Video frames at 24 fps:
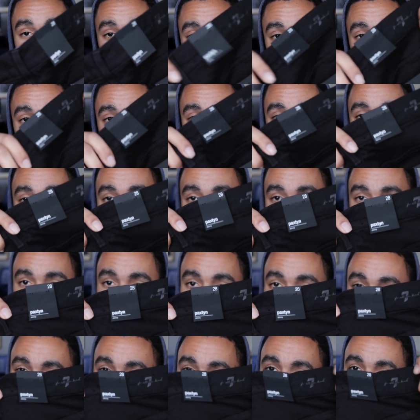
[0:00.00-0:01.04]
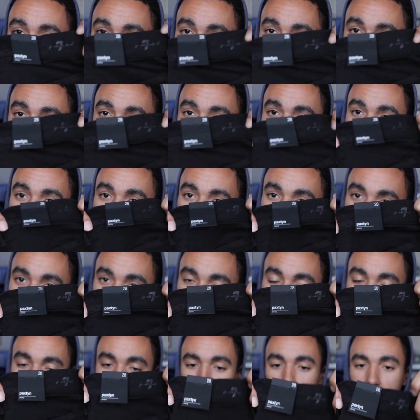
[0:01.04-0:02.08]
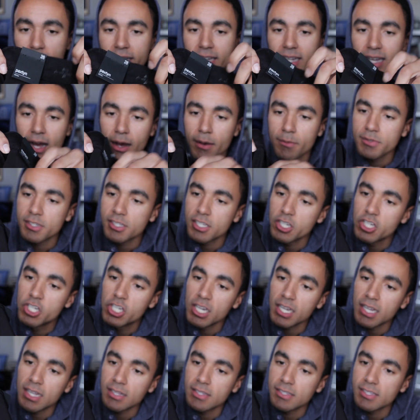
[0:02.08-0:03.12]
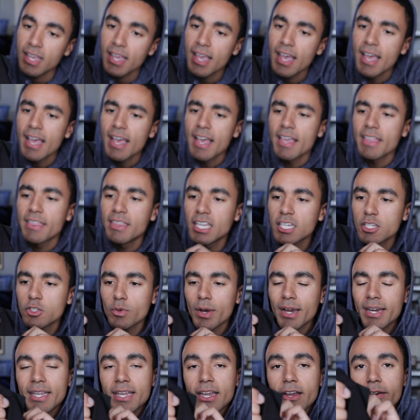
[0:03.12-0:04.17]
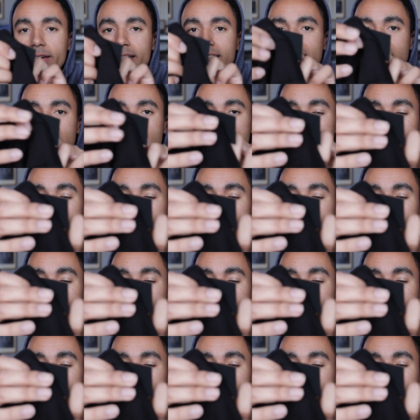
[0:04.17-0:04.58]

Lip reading: goodness. It's like somebody just answered my prayers when it comes to jeans. This right here is the